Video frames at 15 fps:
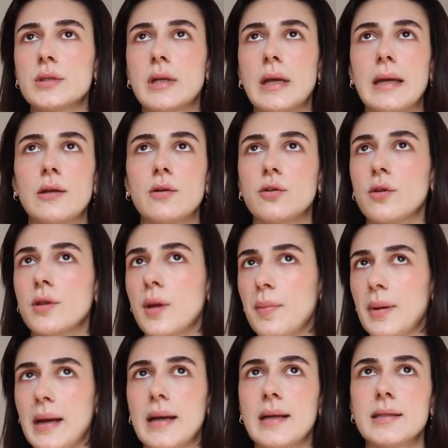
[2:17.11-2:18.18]
and on their
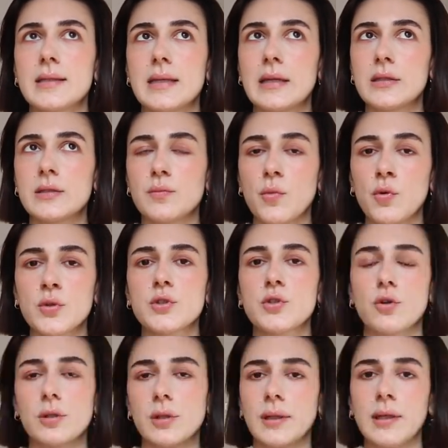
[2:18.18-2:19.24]
pants and most
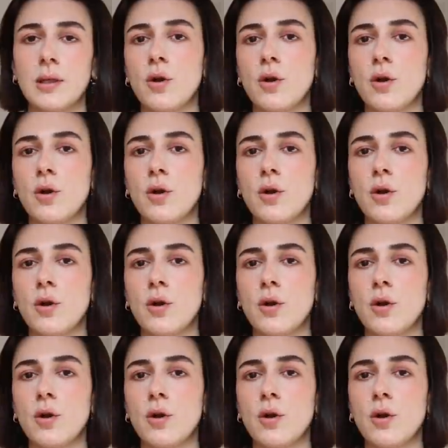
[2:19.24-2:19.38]
certainly